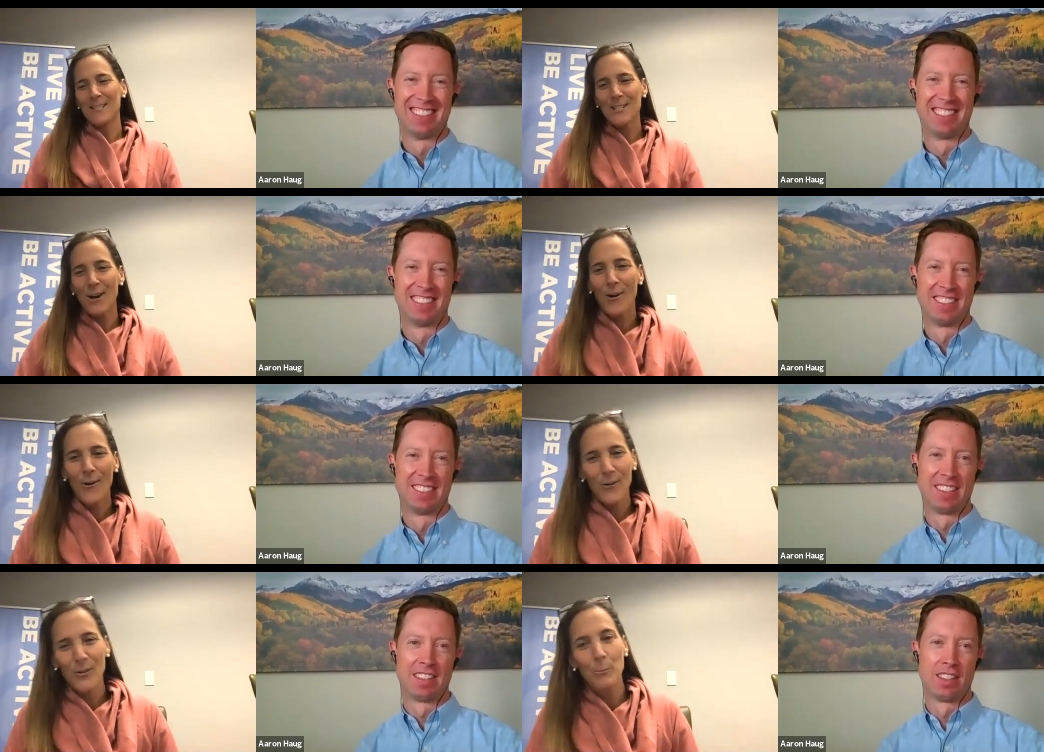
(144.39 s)

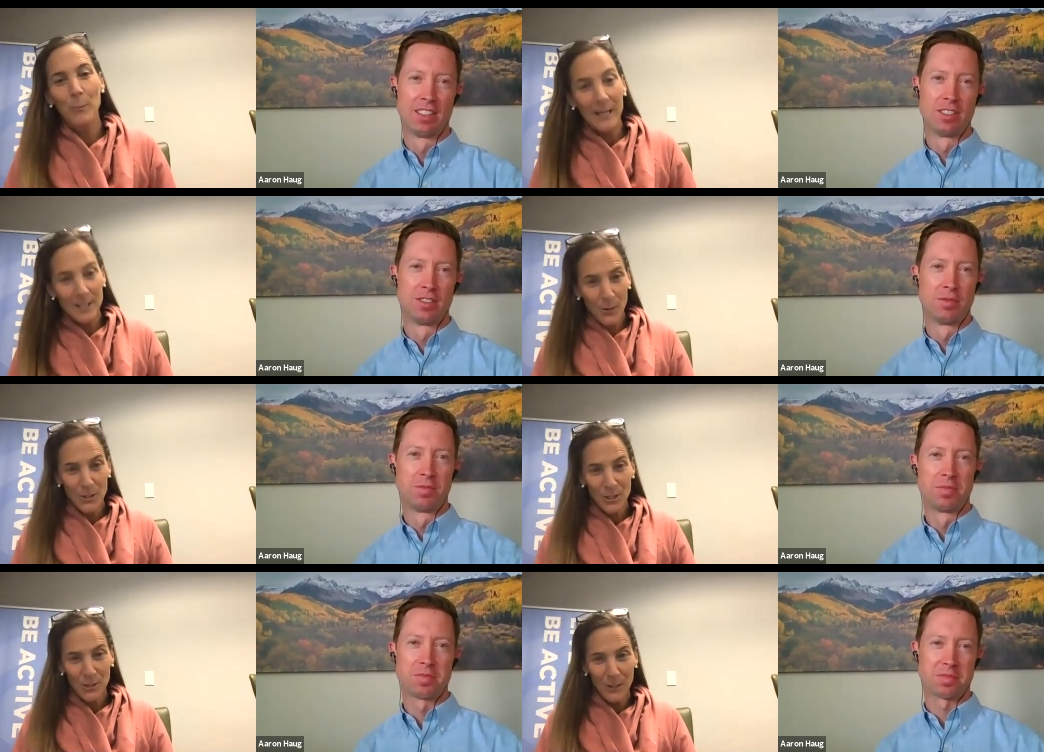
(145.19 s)
Speaker 1: So, the biggest
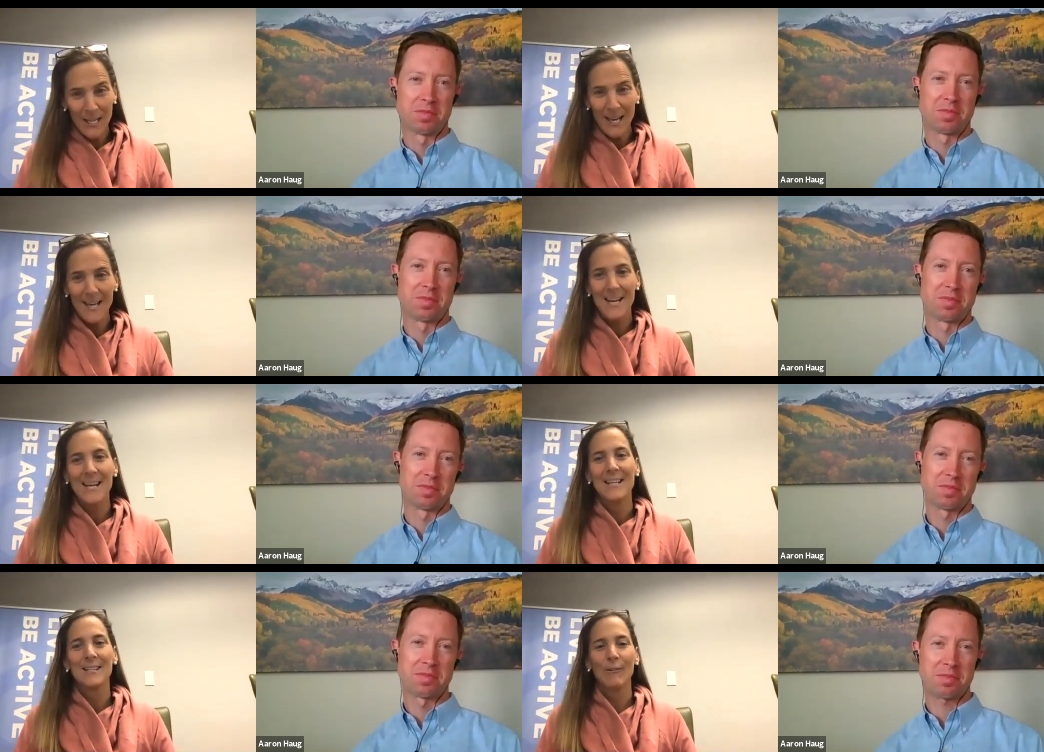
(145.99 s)
question that we get
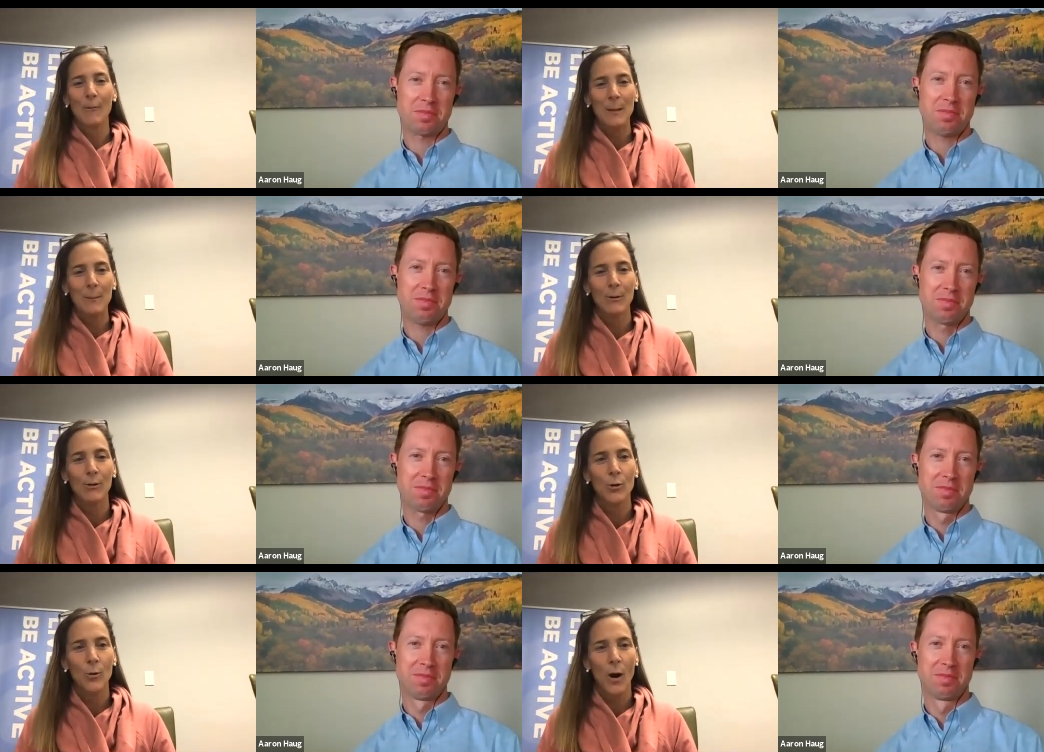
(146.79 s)
is from people
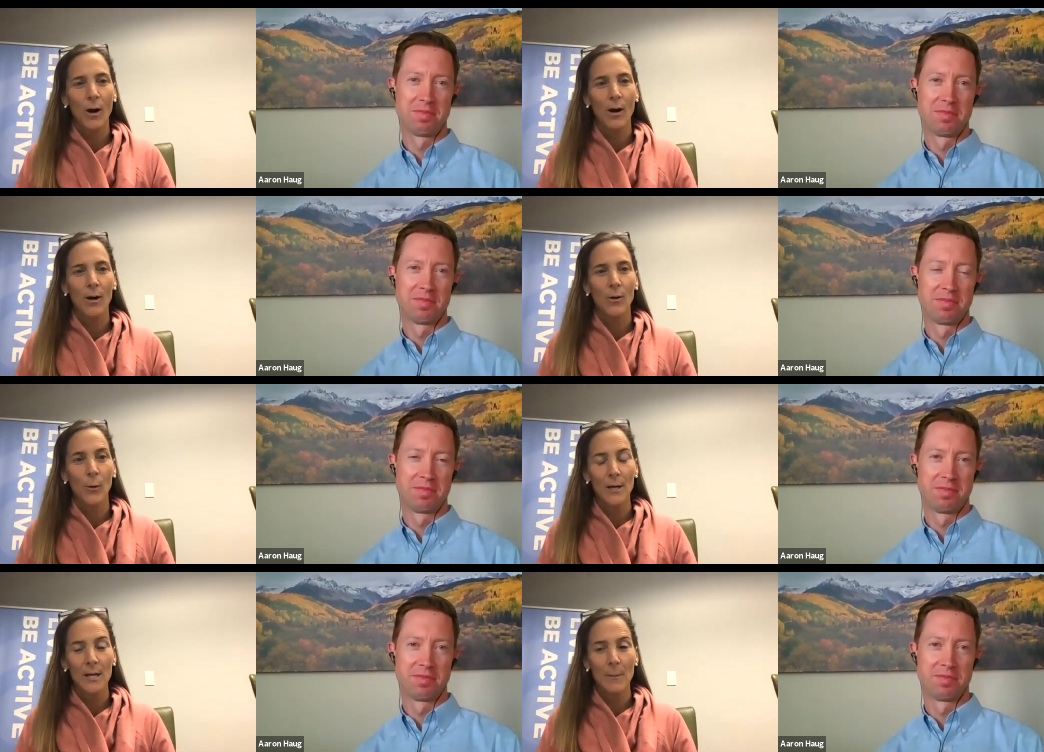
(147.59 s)
who are
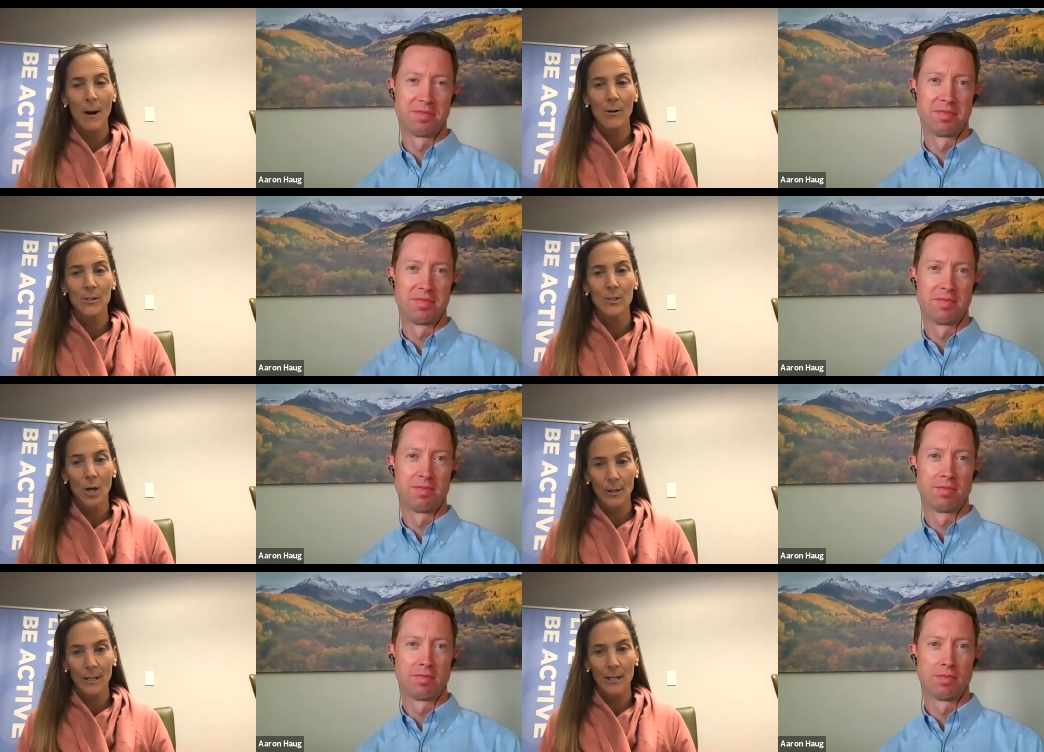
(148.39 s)
worried about
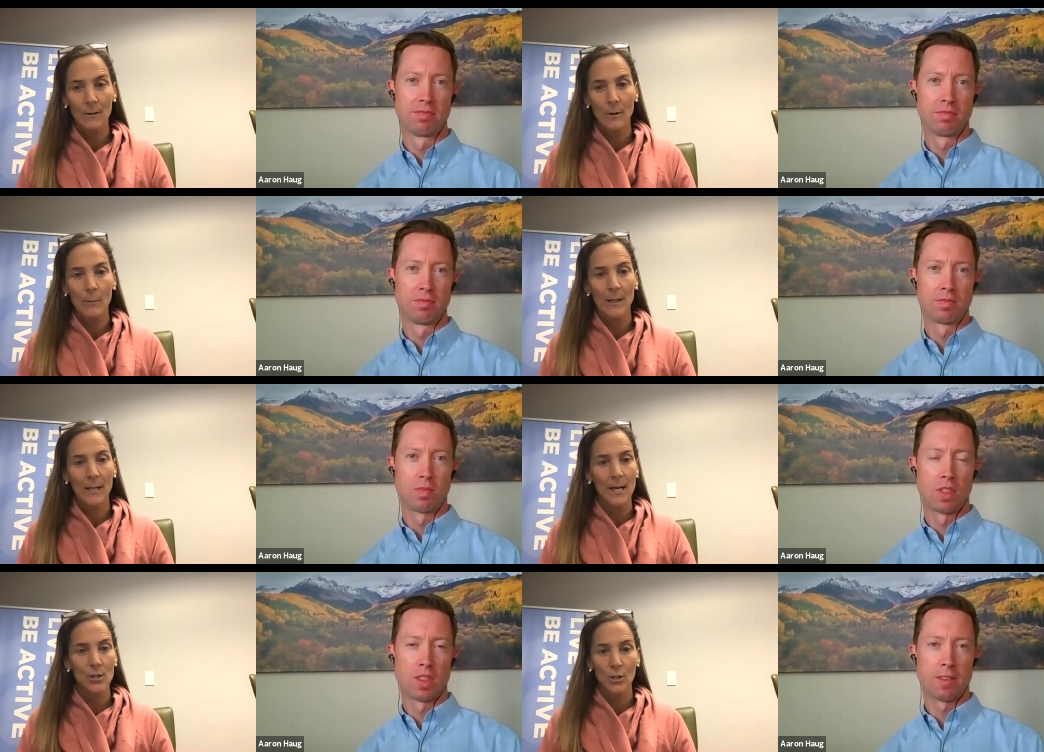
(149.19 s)
starting their
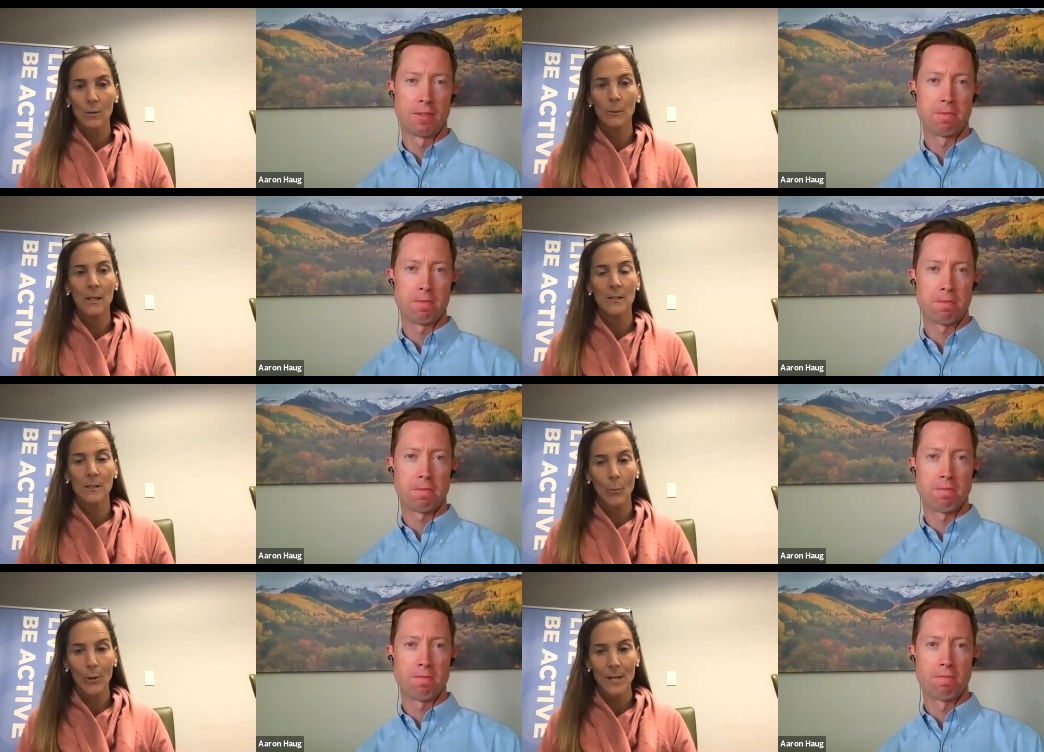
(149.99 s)
medication because
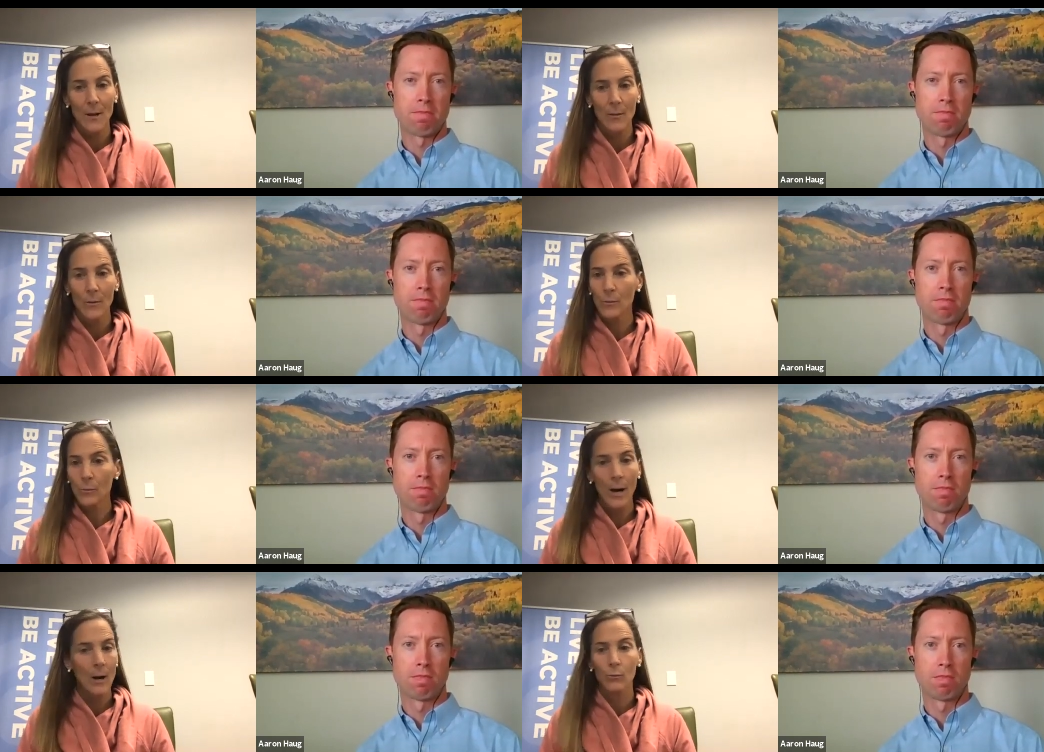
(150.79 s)
somewhere down
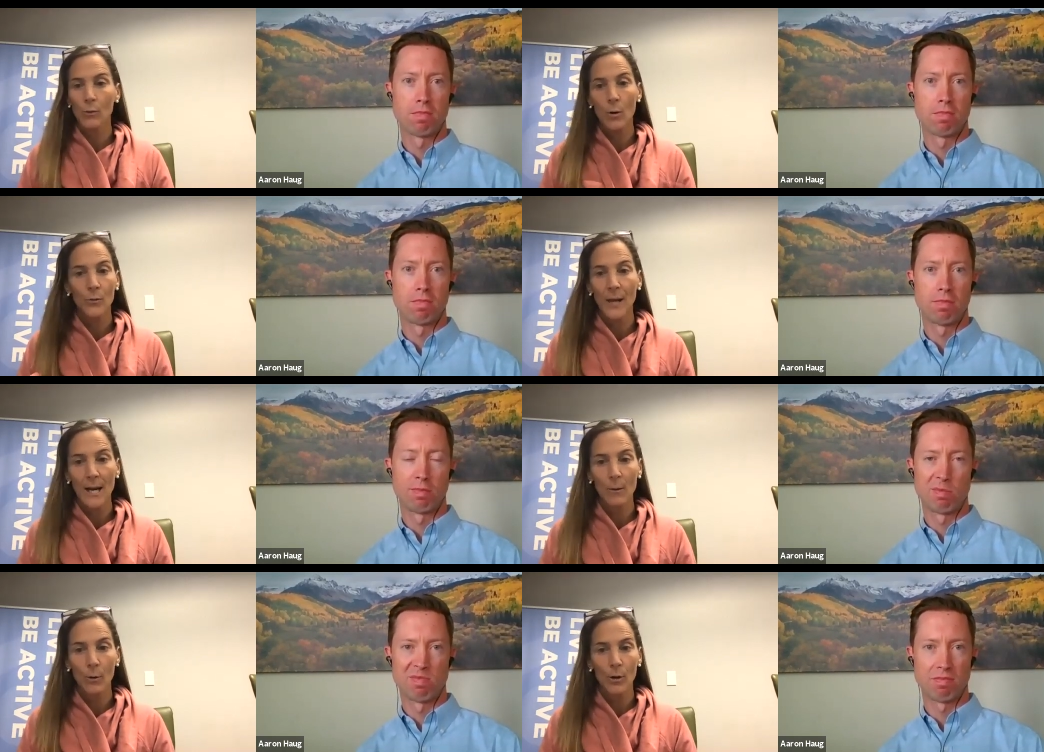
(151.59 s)
the road
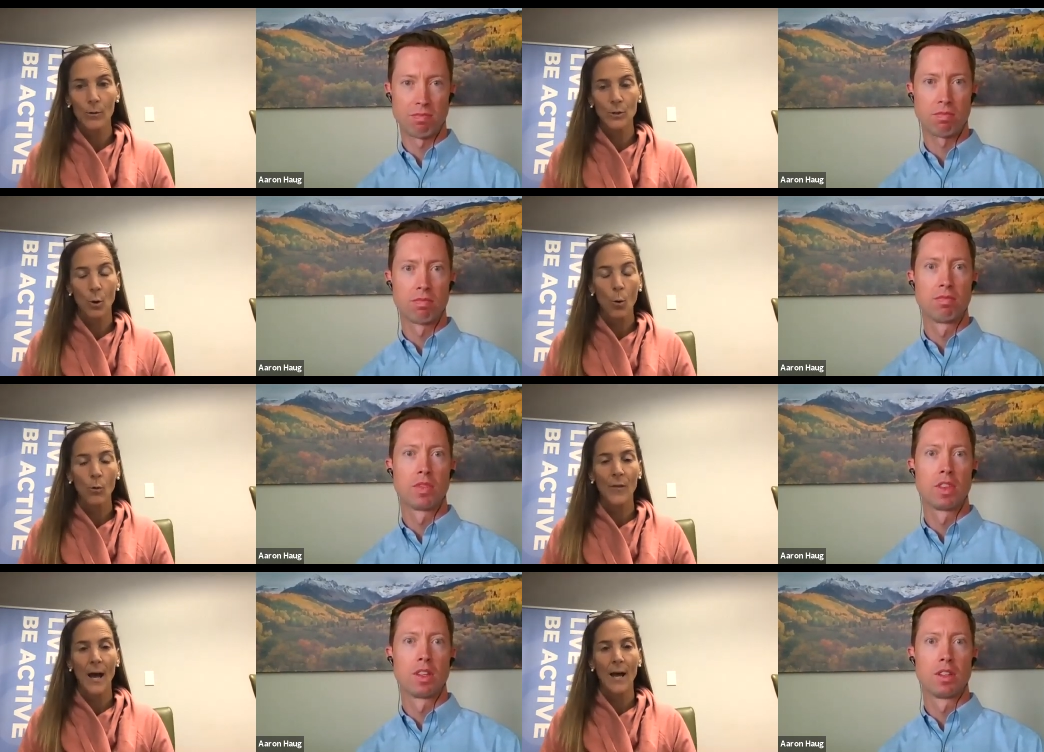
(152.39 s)
they were
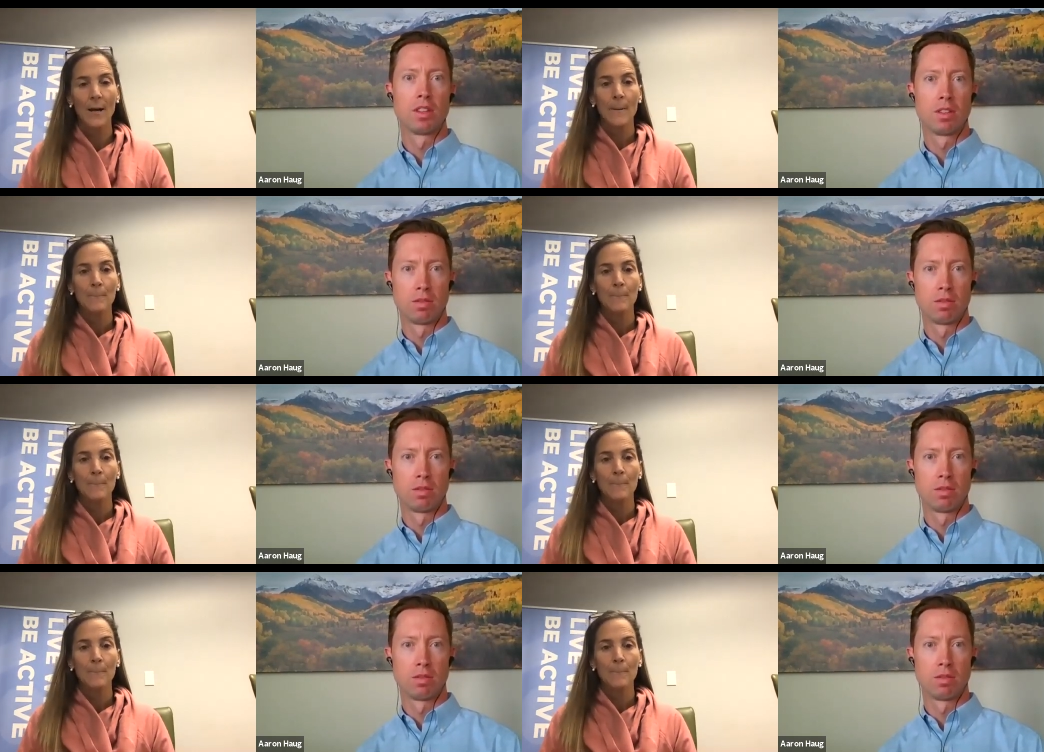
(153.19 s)
told that